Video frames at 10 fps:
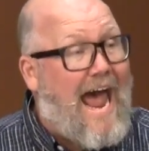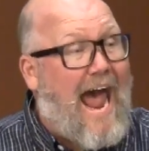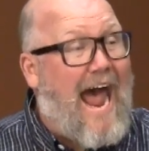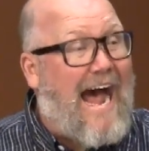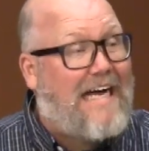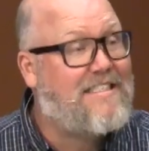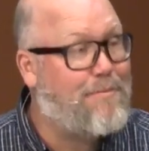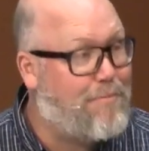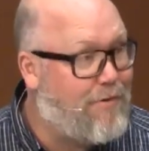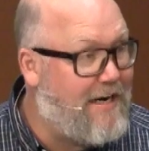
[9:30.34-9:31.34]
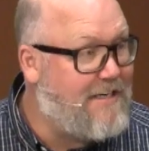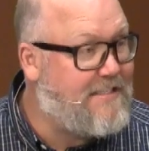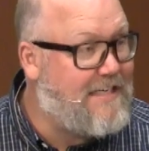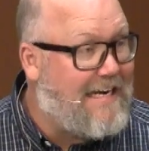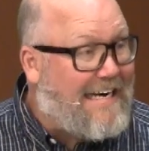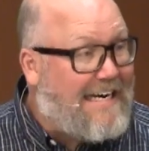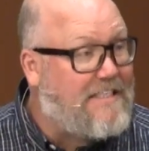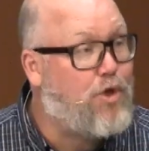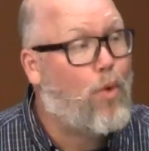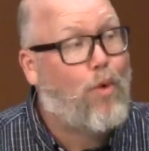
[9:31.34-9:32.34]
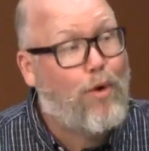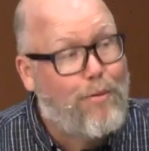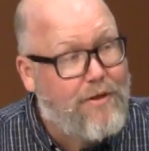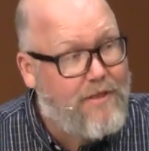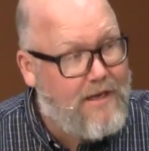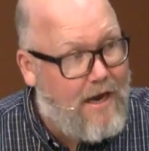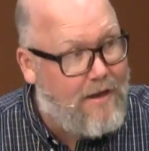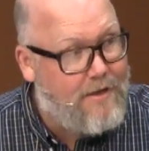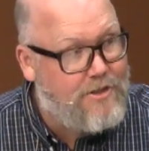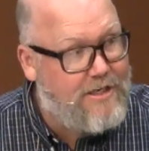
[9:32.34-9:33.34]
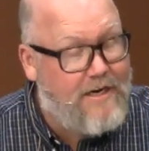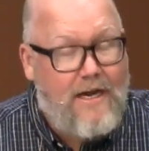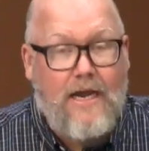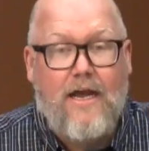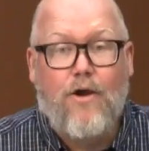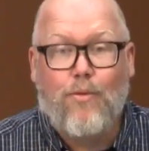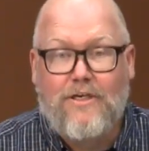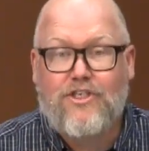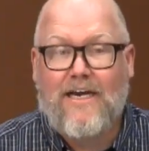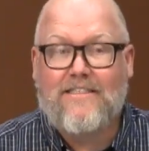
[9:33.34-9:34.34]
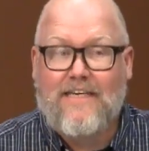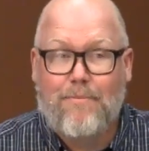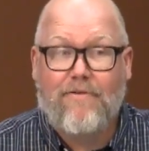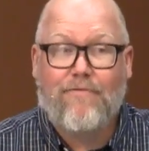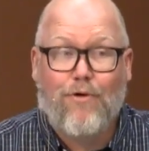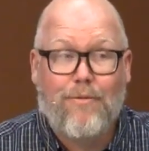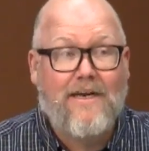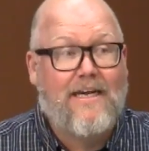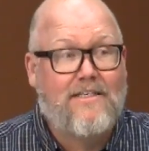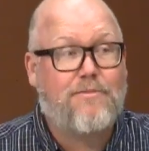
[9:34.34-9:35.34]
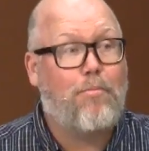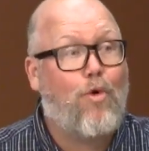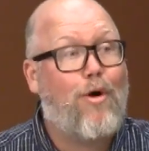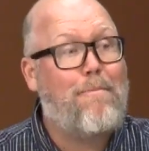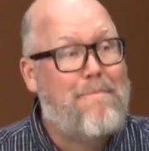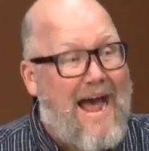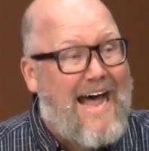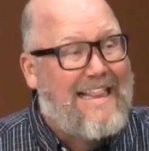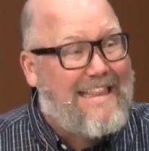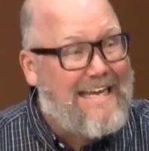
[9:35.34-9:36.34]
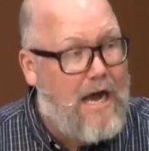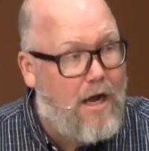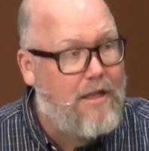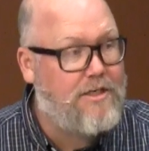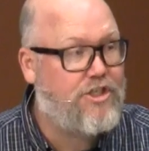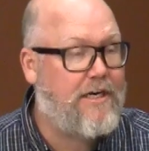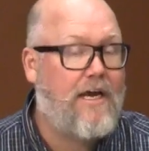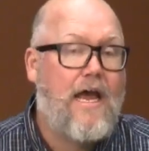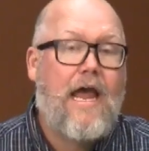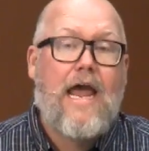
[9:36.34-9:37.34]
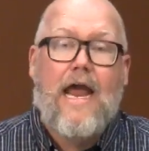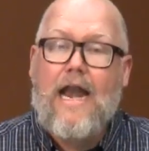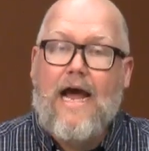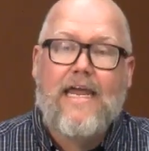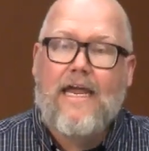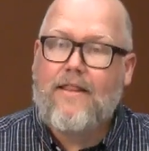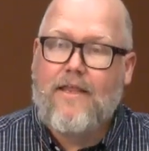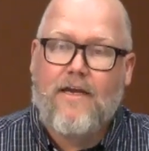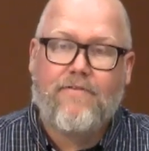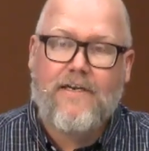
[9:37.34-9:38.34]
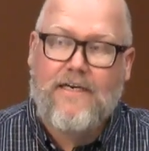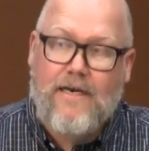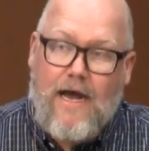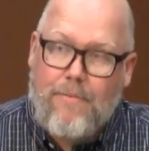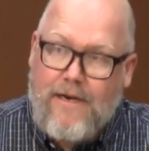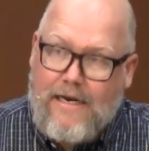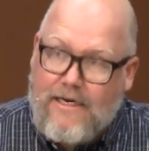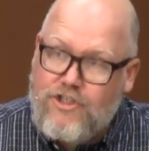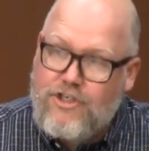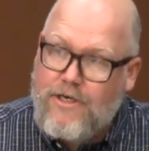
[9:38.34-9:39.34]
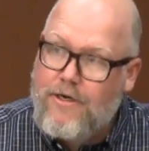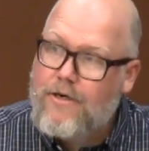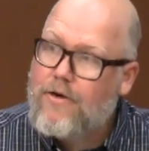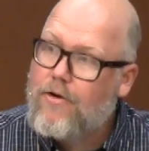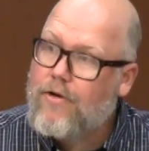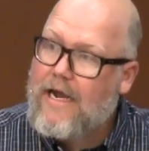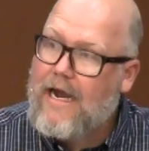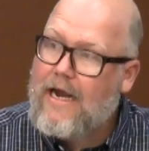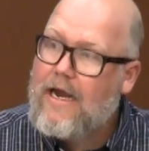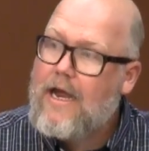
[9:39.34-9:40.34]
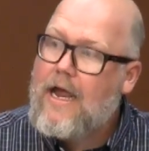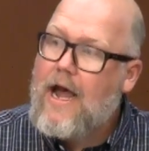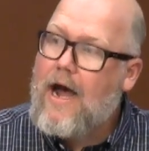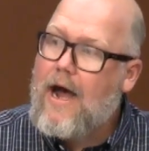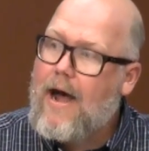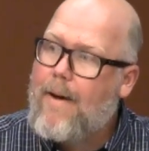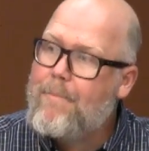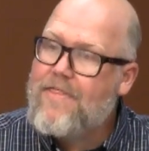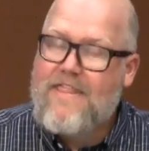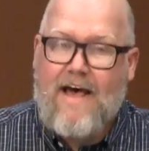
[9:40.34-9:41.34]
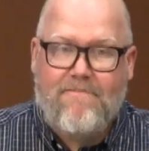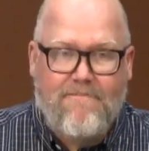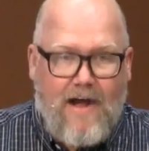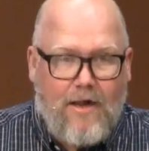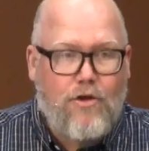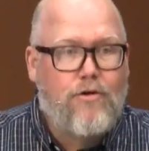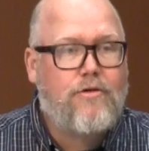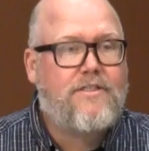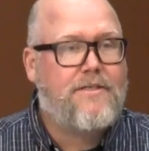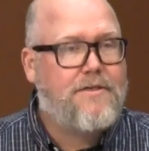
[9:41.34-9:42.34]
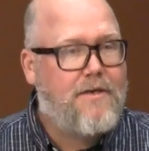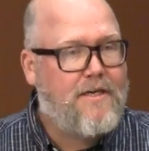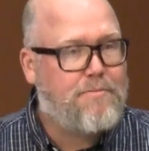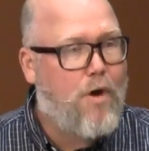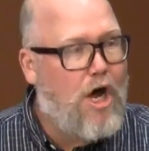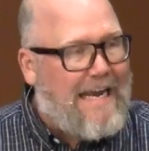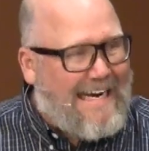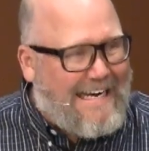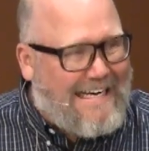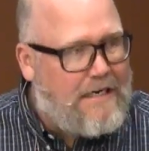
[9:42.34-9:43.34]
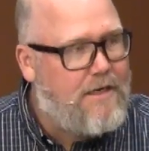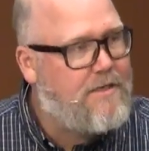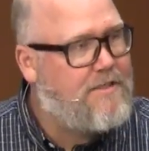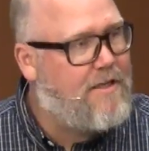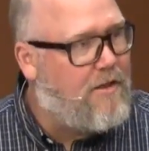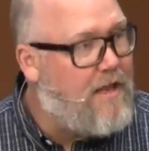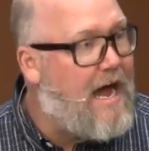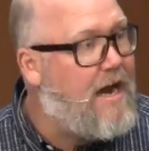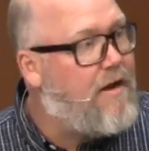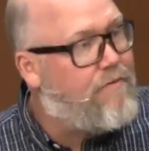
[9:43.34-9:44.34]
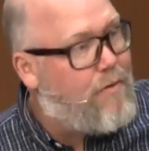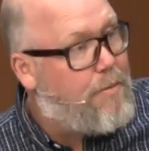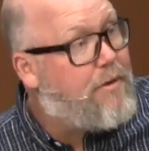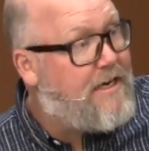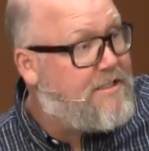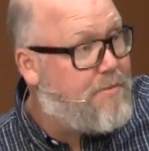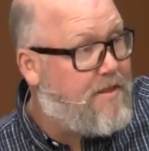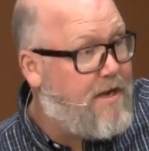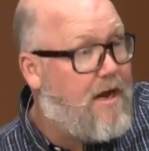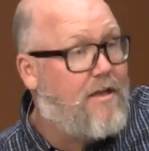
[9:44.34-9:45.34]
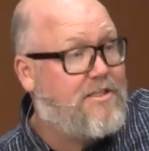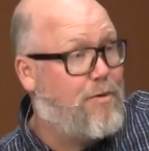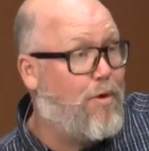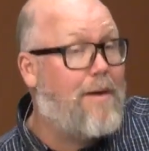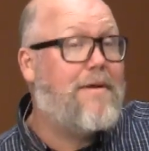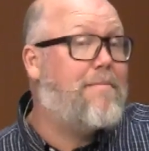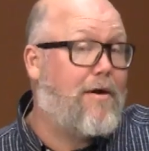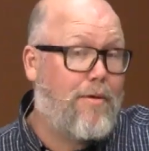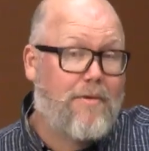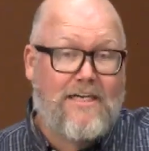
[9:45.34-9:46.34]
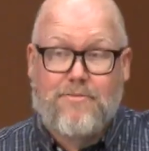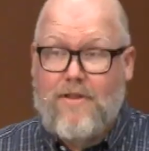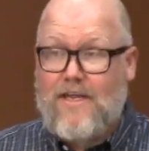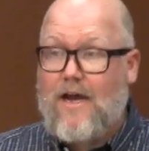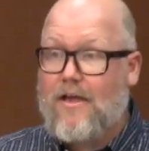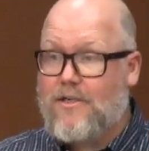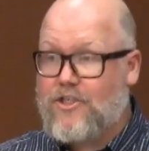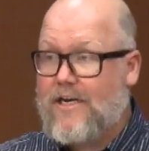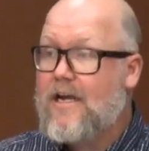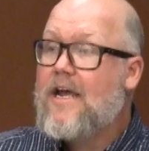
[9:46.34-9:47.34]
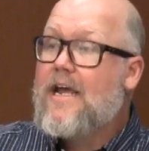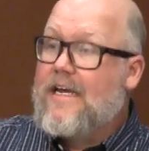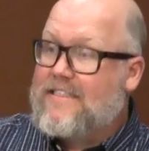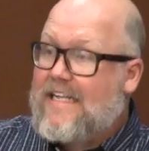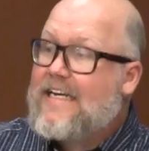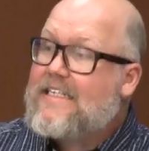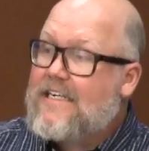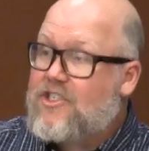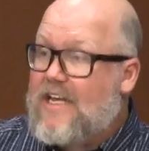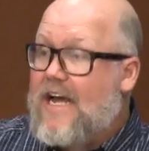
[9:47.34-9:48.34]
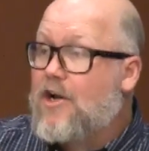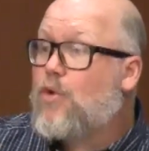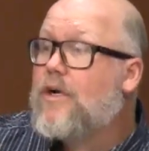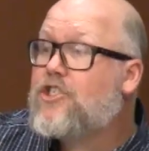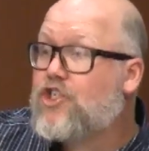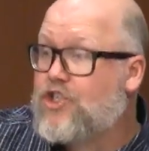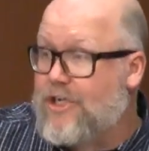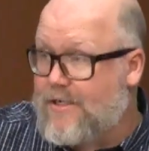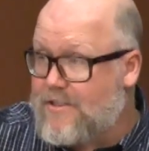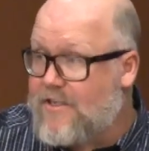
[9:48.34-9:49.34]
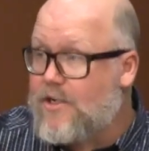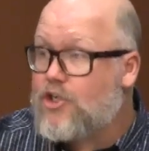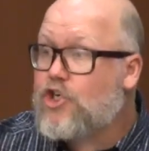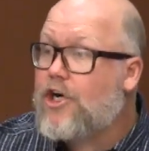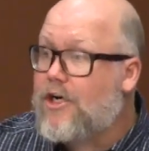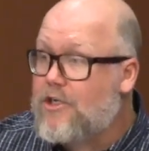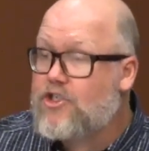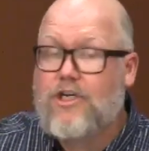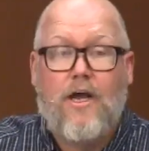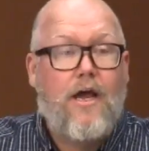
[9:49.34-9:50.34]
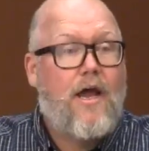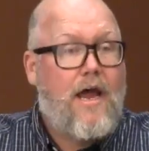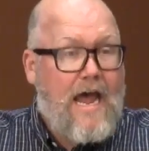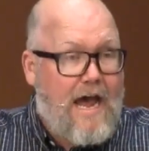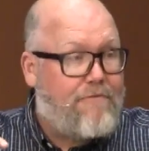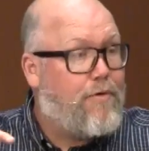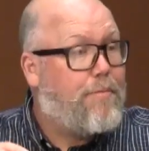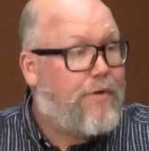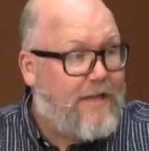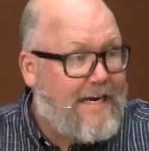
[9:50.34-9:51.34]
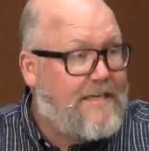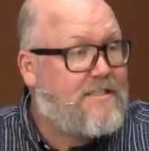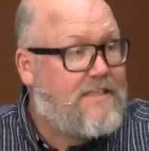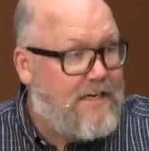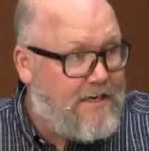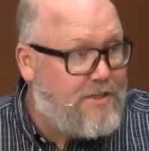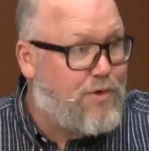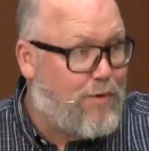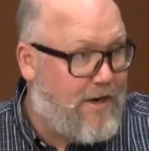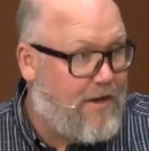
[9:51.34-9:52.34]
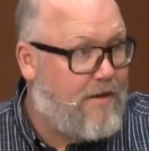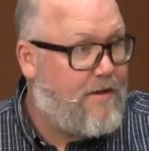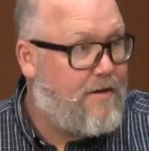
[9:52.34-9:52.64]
has embraced. And it is horrible theology, which I said before begets more bad theology. And I can't think of a denomination, okay, um, that follows, has bought into the lie of a replacement theology. And what I mean by replacement theology is they teach that Christians, the church, have replaced Israel.